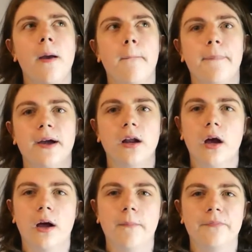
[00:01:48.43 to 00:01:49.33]
But,
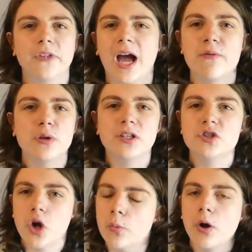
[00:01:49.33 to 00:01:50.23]
I really
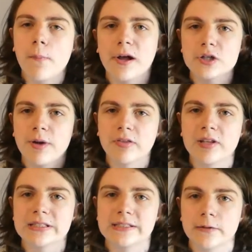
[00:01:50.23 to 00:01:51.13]
don't know much about
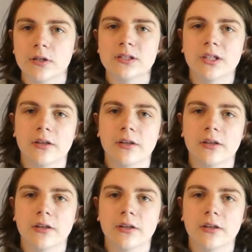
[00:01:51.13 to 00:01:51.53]
this series